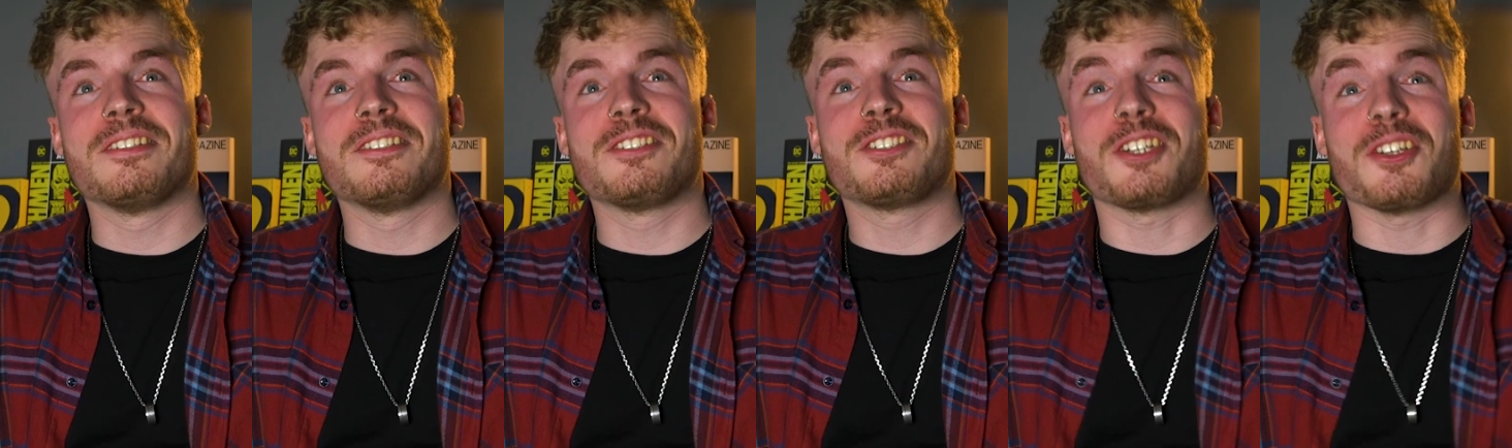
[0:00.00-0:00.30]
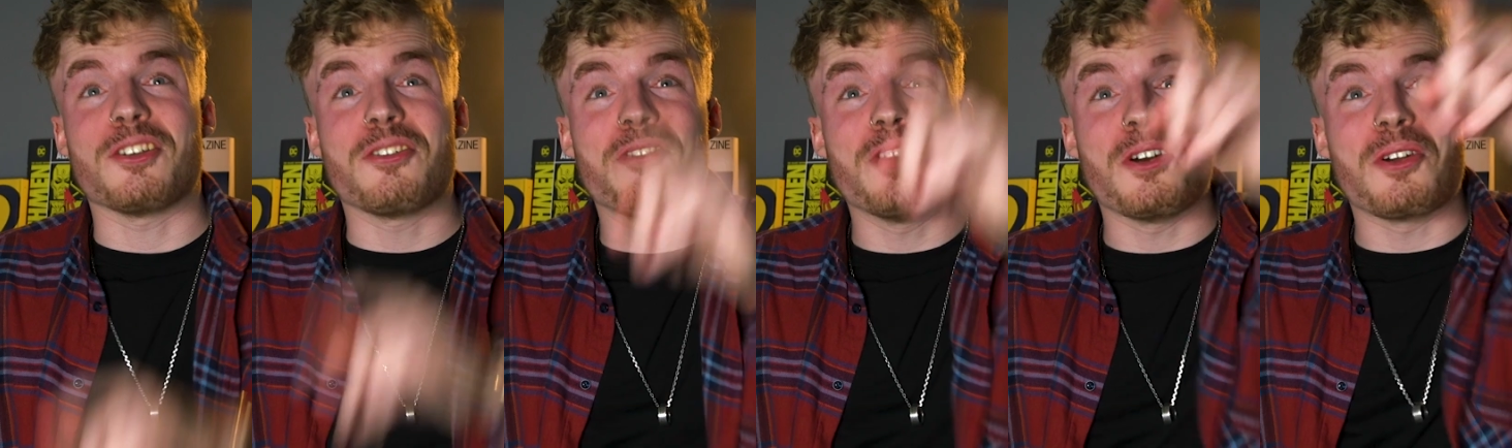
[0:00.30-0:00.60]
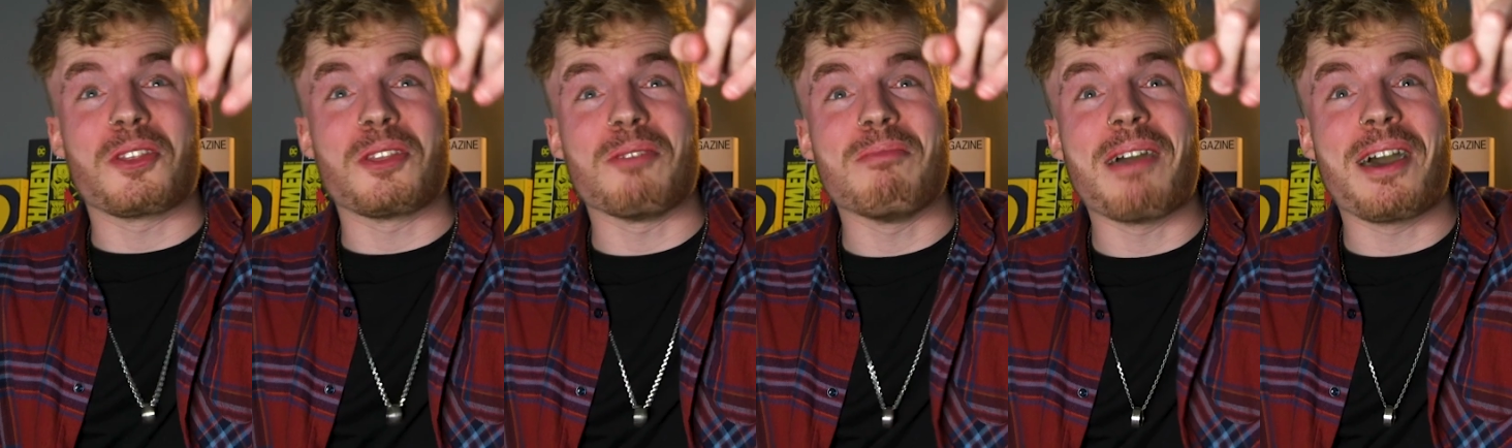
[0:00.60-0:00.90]
Shut your
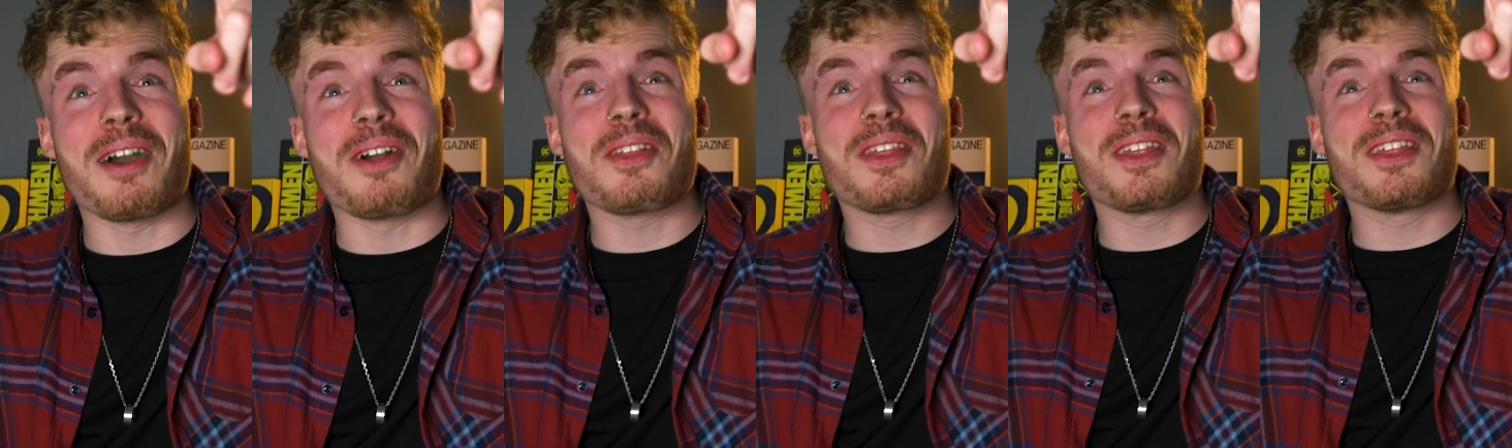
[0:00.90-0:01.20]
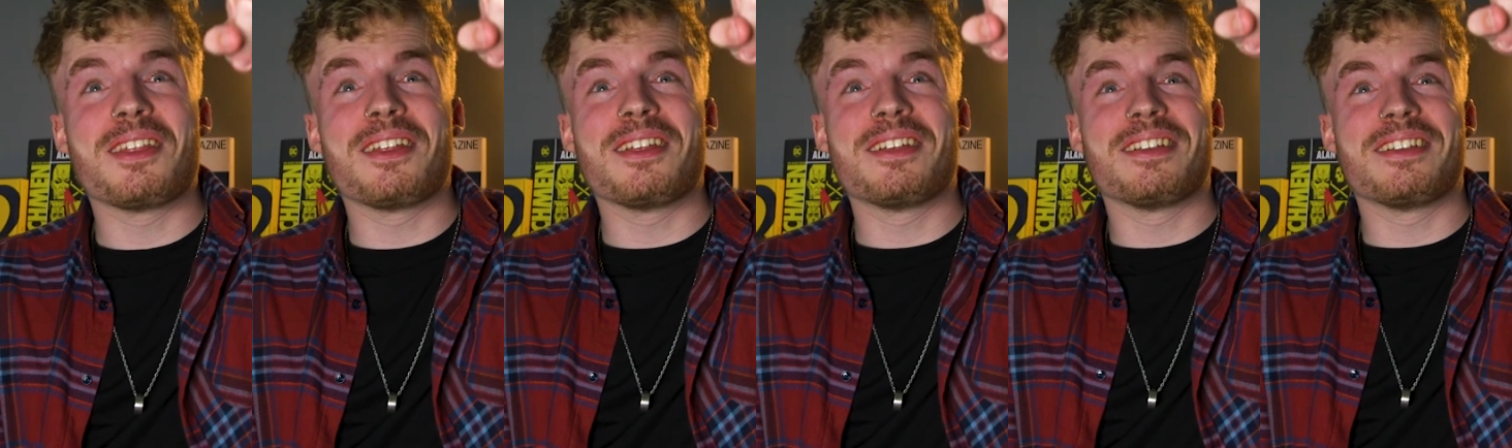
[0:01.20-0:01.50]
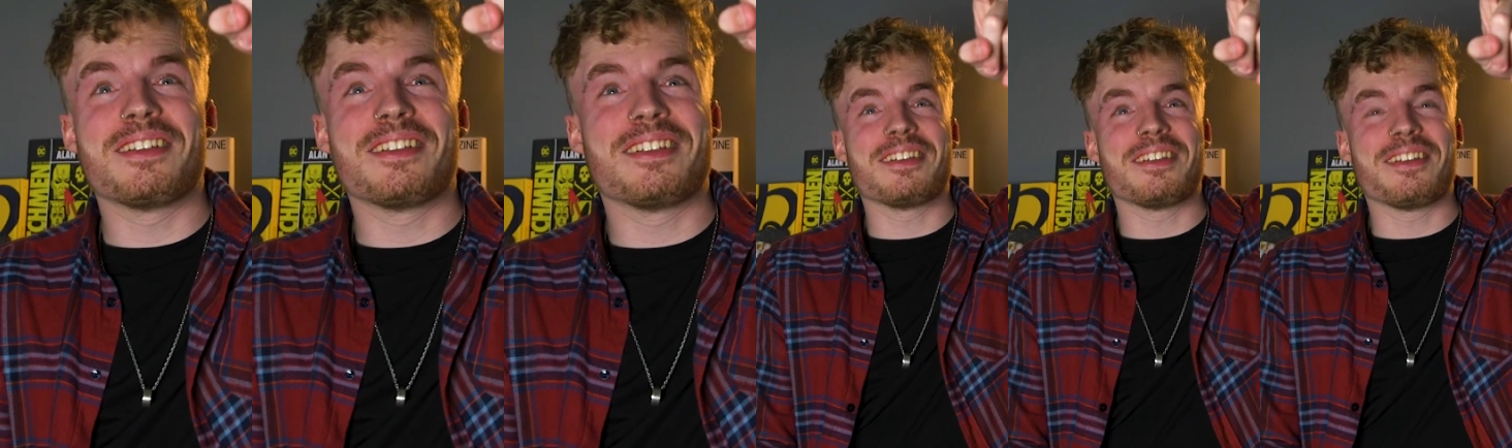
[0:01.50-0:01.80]
filthy mouth.
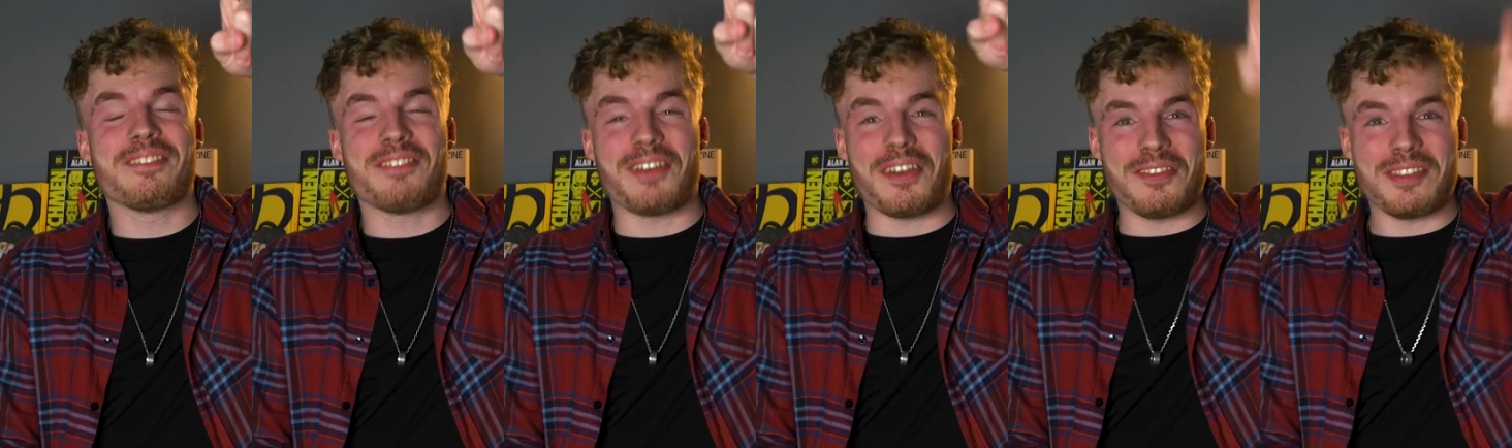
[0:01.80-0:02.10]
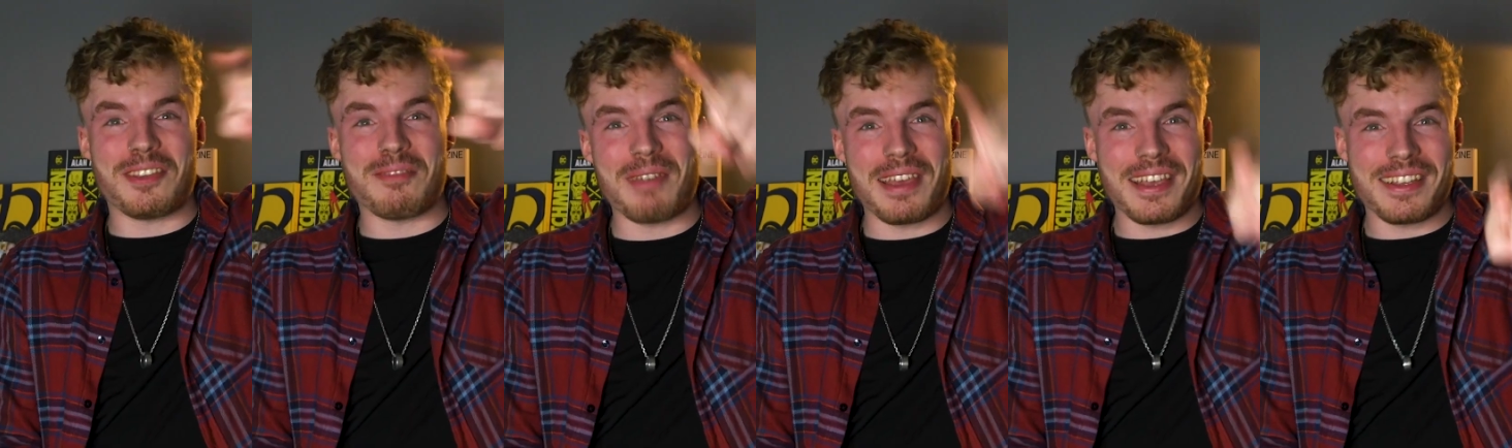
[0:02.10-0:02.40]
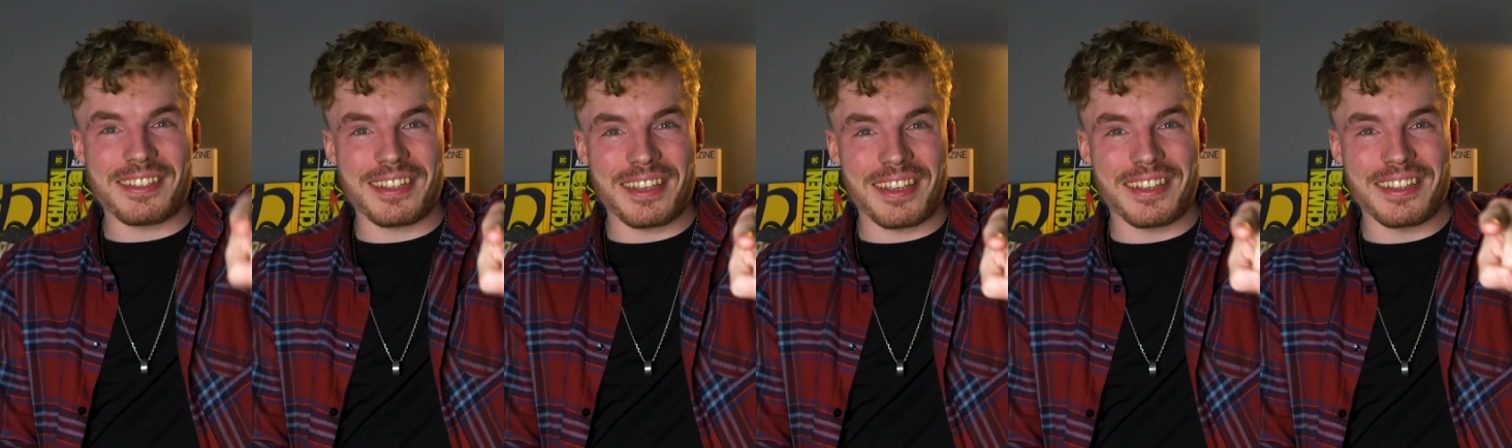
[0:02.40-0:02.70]
50
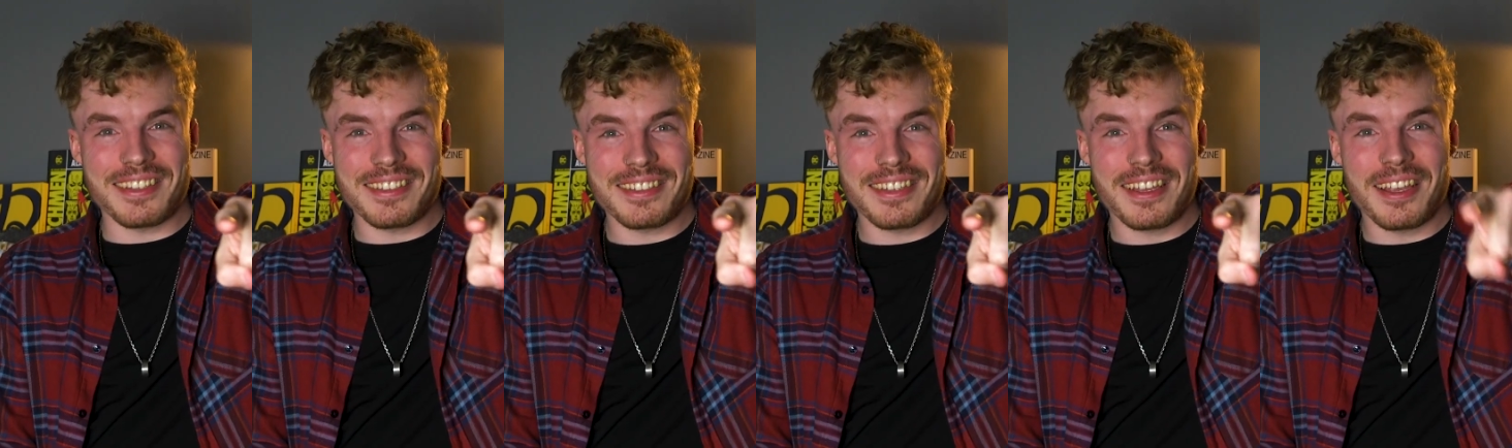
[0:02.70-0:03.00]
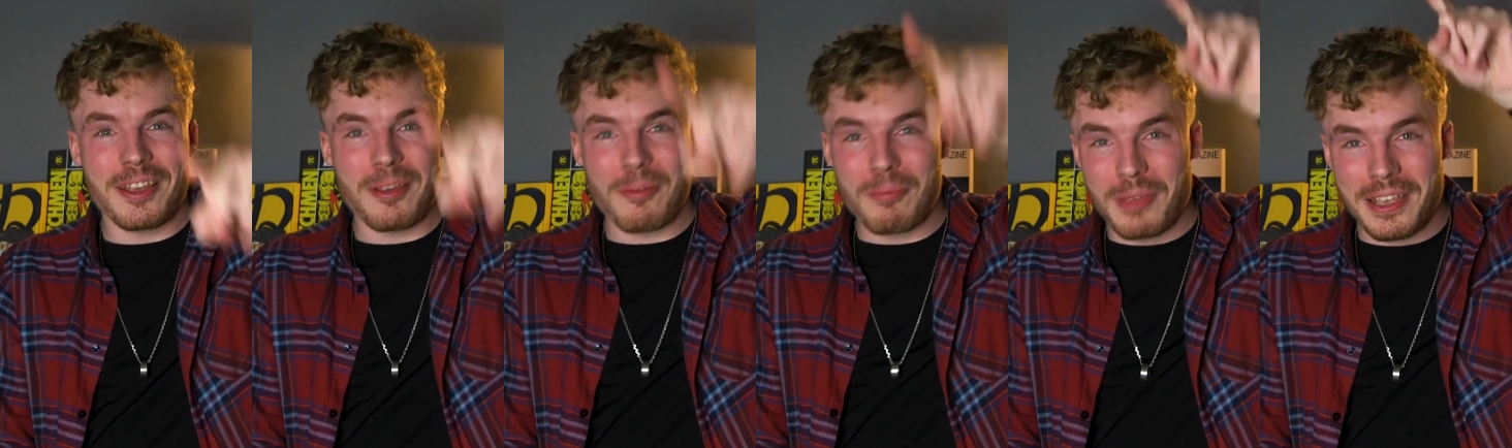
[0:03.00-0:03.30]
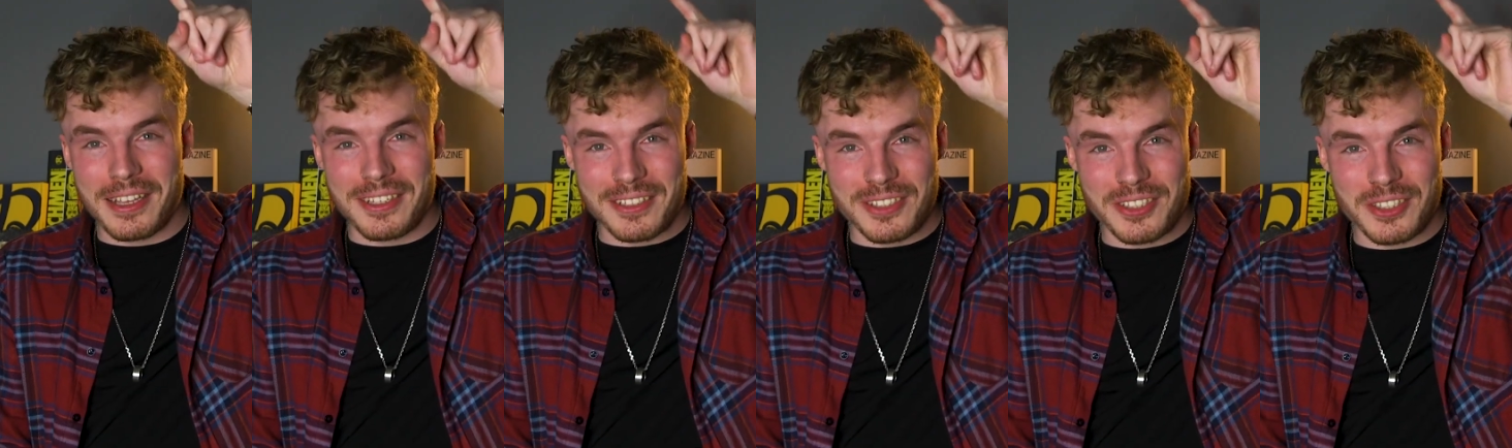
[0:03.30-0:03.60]
meters
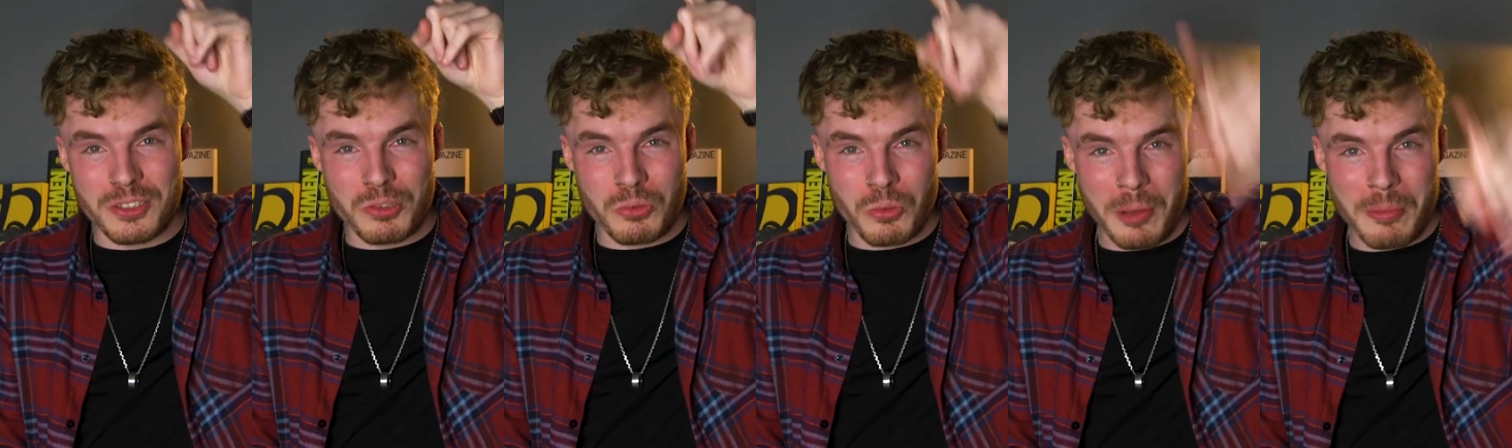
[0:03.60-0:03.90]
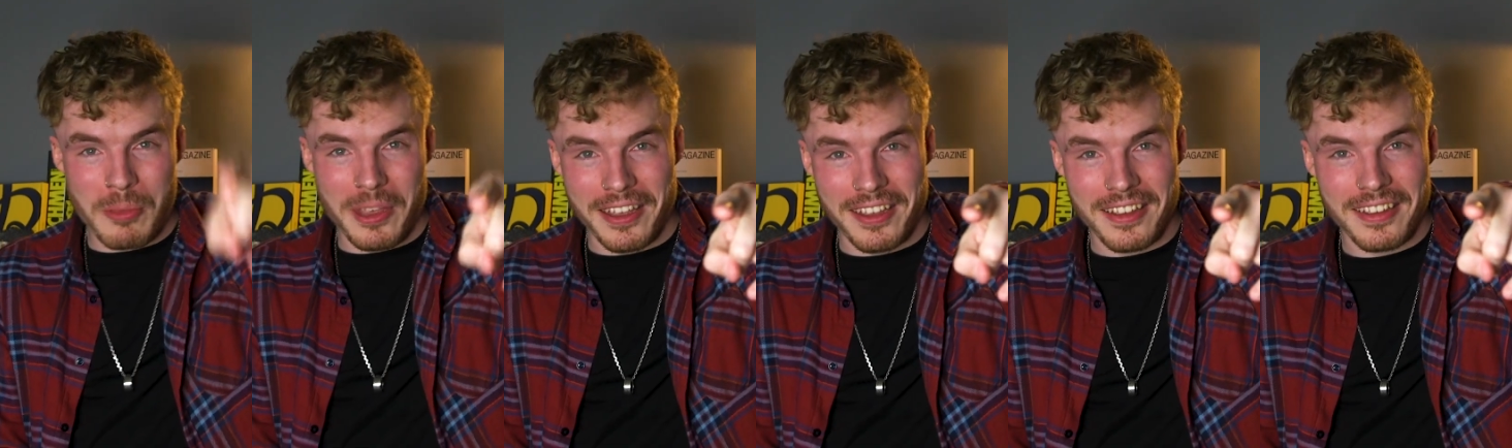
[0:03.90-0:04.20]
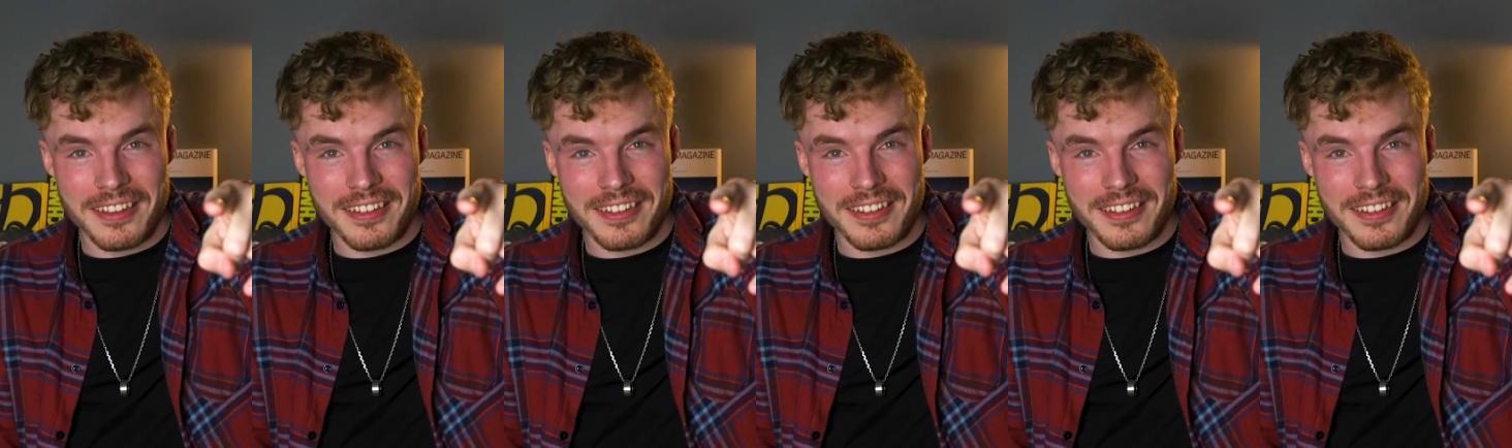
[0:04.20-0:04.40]
means swimming,